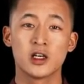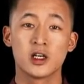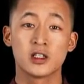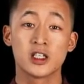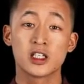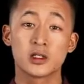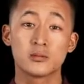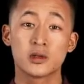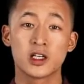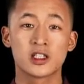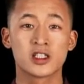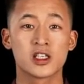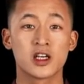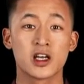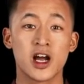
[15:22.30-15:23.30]
This
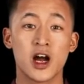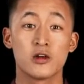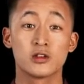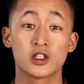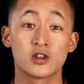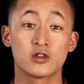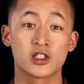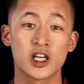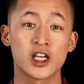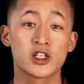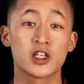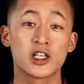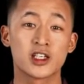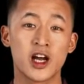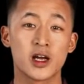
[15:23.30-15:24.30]
ability allows
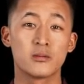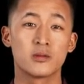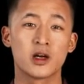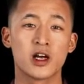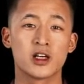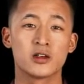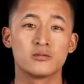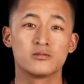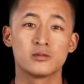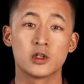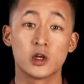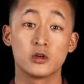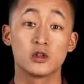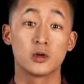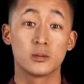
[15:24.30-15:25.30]
strategic gameplay.
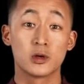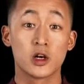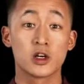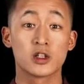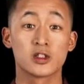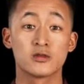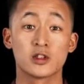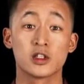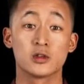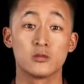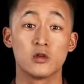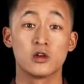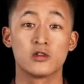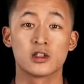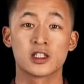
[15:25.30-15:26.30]
Use your blockers for
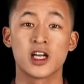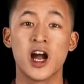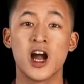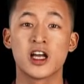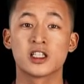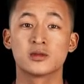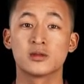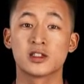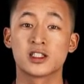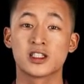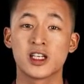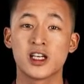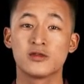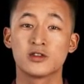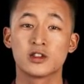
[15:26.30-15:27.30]
smaller attacks, but
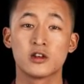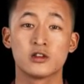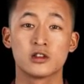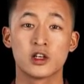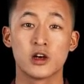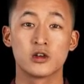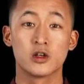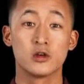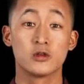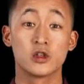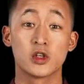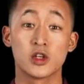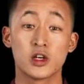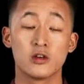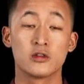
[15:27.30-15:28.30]
save Son Goku's
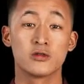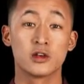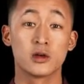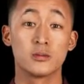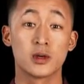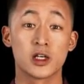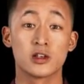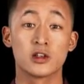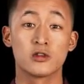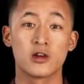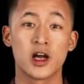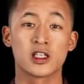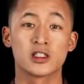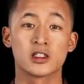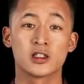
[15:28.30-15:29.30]
shield for the big
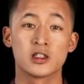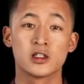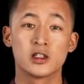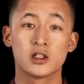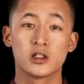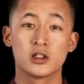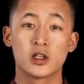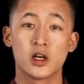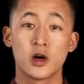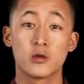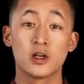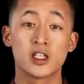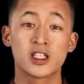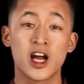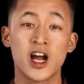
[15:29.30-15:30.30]
threats.
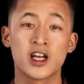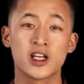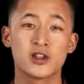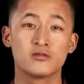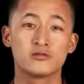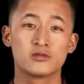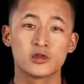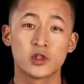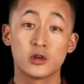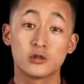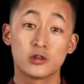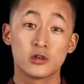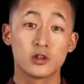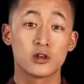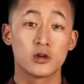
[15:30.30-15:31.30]
When attacking, choose
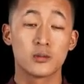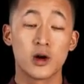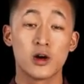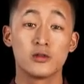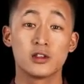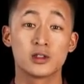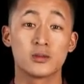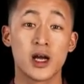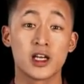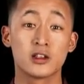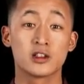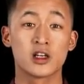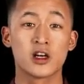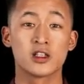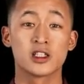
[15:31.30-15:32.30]
all your opponent's battle
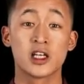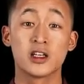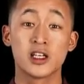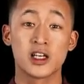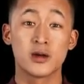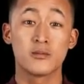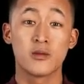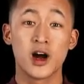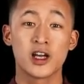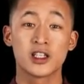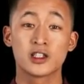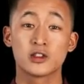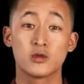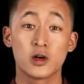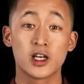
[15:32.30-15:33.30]
cards and they get minus
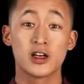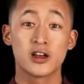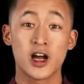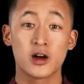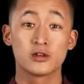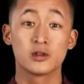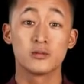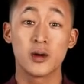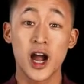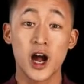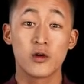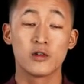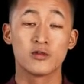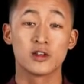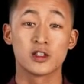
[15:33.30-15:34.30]
20,000
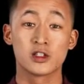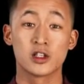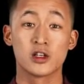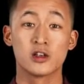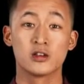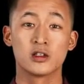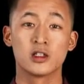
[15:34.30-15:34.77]
power for the turn.